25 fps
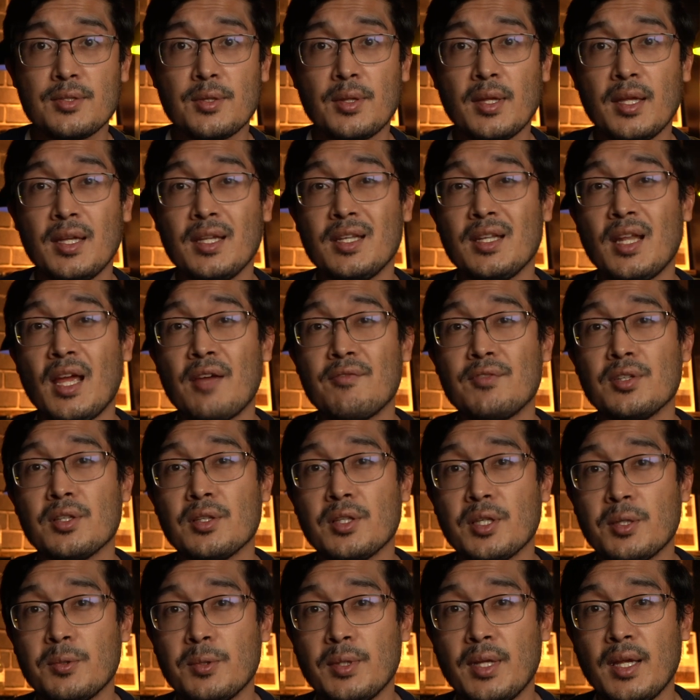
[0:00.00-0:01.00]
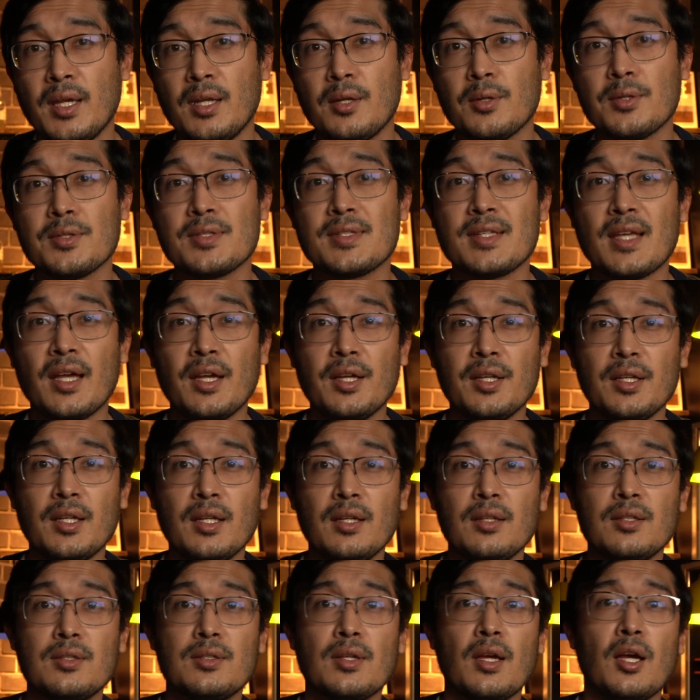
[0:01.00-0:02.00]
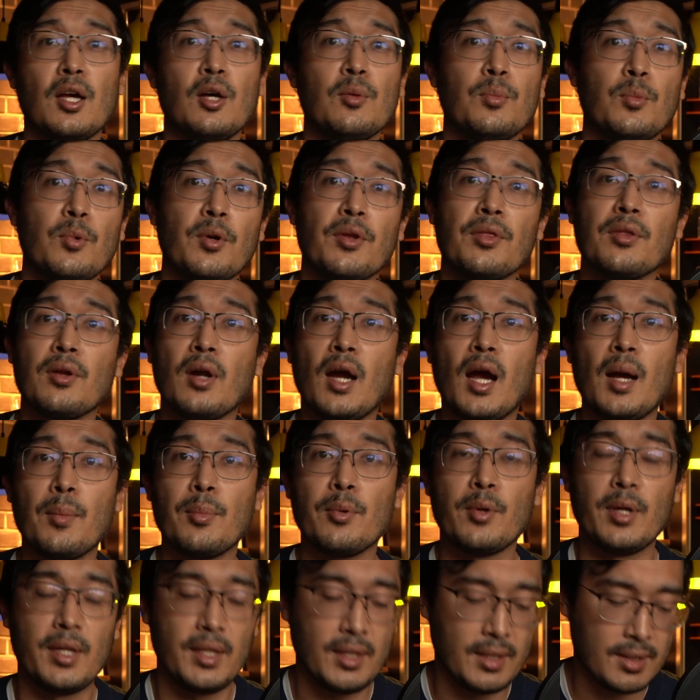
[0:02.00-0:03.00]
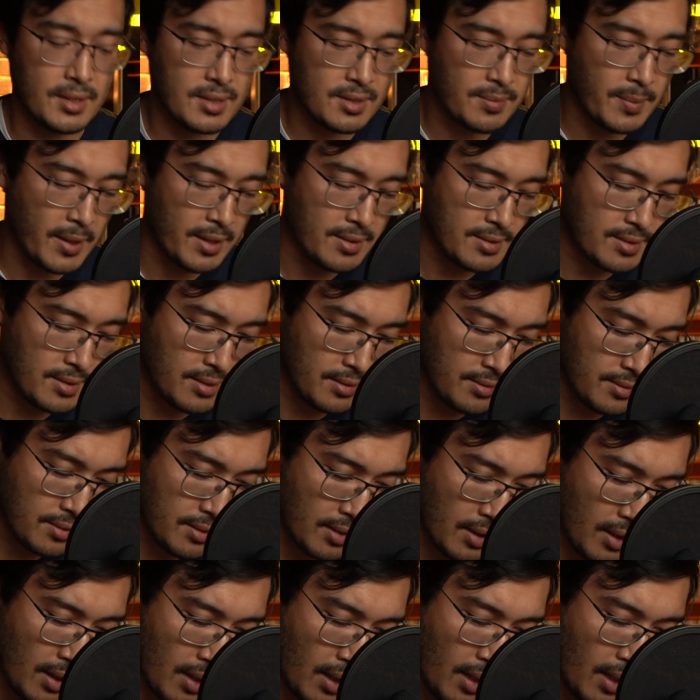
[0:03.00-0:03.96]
so they didn't have to liquidate or sell any to help with their operating expenses.